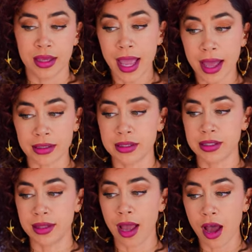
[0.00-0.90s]
yes,
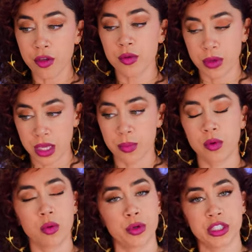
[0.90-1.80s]
other
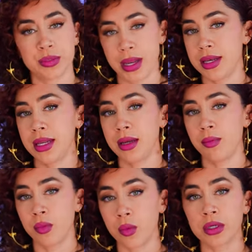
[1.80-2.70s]
people were
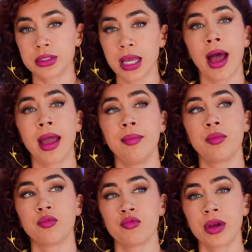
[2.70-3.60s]
spending more
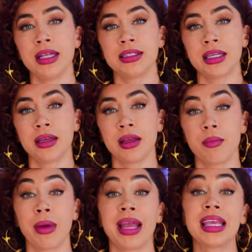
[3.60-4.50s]
time raising
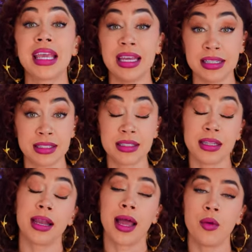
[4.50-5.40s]
my kids
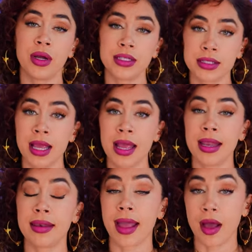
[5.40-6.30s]
than I was.
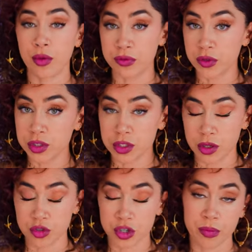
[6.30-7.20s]
Now, in full
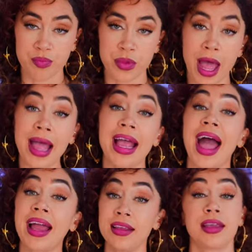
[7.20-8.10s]
disclosure, I
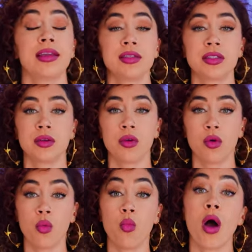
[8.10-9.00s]
had kids
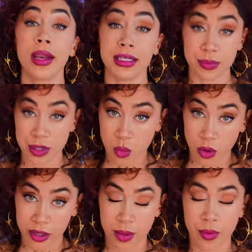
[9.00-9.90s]
wanting to be a
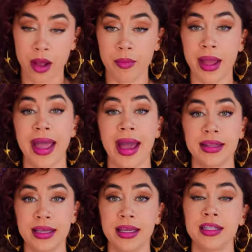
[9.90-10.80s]
working mom. I
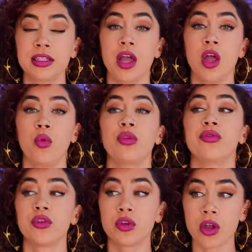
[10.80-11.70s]
had kids
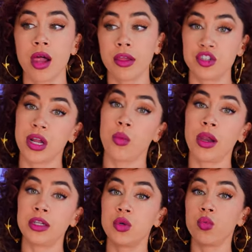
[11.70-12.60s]
with full knowledge that I
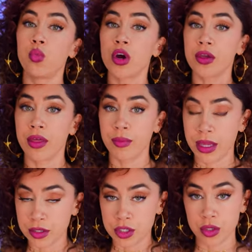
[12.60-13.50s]
wanted to work them
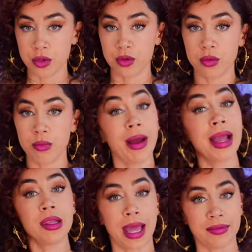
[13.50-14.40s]
into
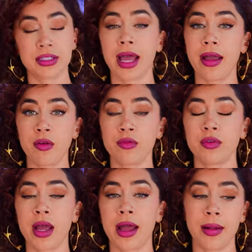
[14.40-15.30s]
my lifestyle
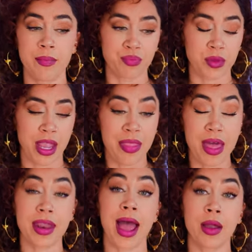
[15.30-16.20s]
um, and
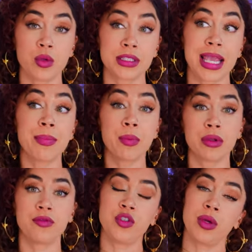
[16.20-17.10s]
that I was
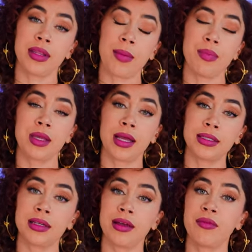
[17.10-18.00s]
capable of doing that
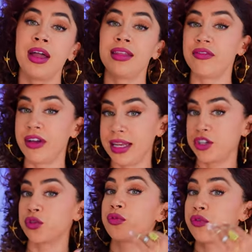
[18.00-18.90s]
because of the
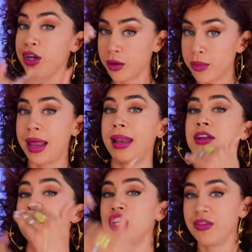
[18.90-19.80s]
financial freedom that I
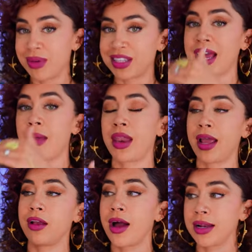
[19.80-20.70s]
achieved by the time that
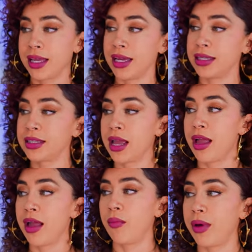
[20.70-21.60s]
I got kids.
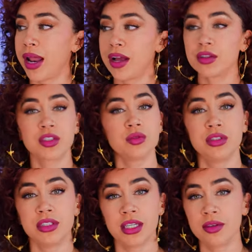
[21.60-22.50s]
But I also
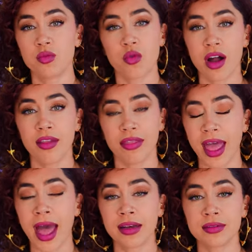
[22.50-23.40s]
didn't want
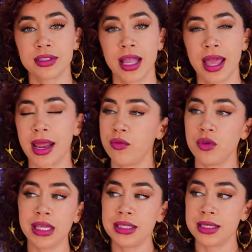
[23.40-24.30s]
that. And I
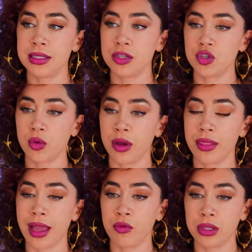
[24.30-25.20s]
really didn't
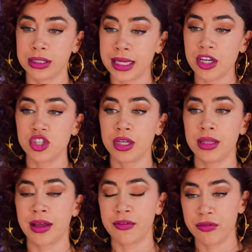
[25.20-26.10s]
enjoy that realization and that